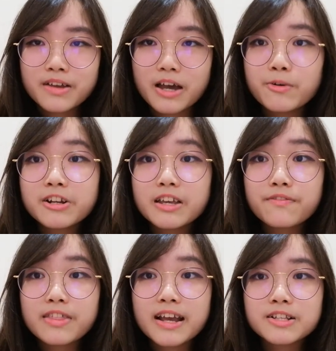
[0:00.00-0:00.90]
I want to give
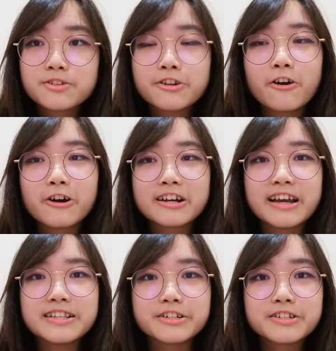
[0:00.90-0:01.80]
thanks to the
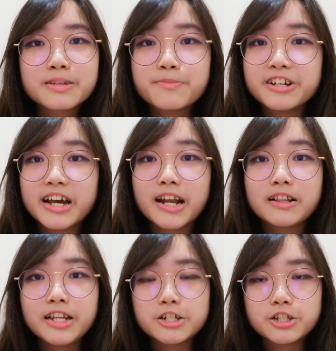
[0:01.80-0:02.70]
organizers, Perdana
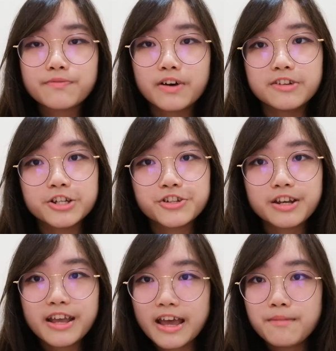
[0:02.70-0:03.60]
Leadership
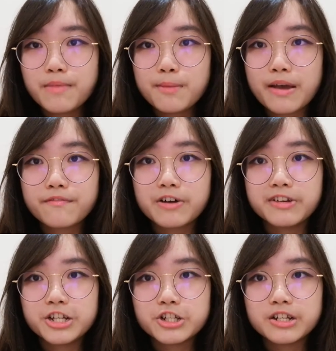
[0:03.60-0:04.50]
Foundation and Maybank
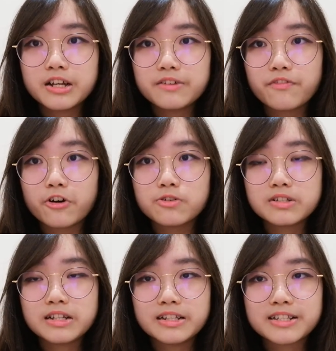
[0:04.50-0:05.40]
Foundation, for
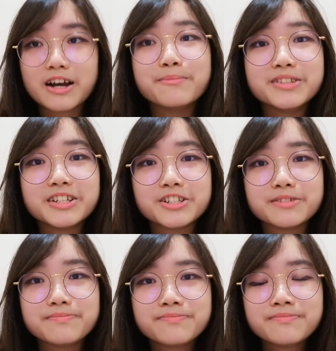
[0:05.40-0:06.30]
hosting this competition.